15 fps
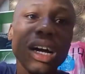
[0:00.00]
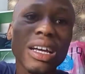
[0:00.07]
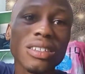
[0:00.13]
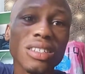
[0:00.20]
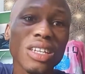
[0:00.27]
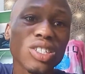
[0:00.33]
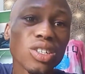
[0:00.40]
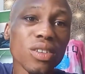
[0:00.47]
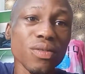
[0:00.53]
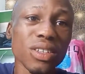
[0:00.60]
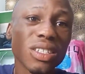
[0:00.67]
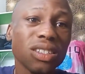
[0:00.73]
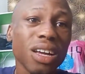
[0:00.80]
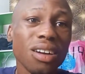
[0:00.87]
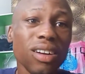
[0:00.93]
section of
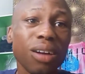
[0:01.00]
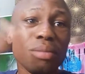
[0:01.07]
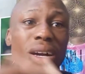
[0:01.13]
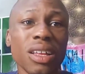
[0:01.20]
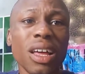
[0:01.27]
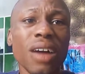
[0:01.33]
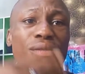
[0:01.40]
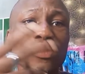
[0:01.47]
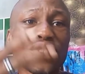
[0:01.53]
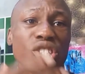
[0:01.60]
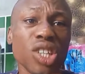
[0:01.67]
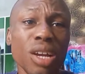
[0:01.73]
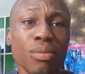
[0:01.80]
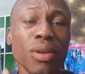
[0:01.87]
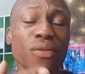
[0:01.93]
Instagram and have to
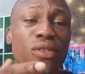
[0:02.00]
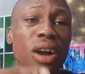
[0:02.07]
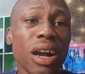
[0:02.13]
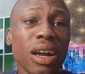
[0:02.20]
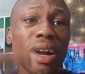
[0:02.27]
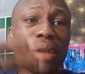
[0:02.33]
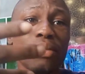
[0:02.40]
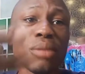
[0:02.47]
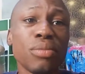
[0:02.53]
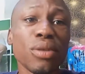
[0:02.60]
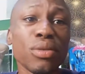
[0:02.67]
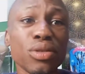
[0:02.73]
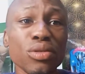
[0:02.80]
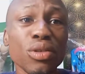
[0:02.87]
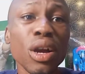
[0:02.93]
check before I can be
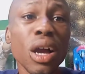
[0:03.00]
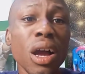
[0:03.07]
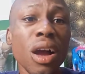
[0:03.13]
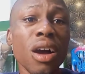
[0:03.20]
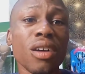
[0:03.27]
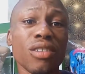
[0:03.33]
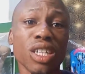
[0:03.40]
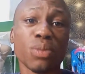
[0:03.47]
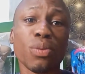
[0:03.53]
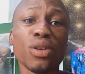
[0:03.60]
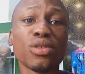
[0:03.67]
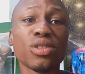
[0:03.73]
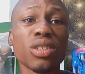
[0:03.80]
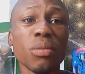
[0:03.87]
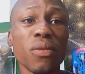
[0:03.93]
able to
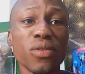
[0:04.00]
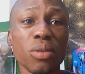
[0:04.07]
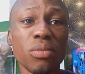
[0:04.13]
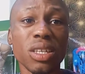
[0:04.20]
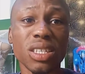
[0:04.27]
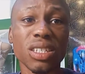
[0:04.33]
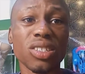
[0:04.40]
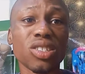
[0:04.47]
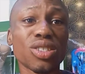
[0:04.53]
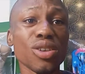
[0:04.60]
respond to some of your messages.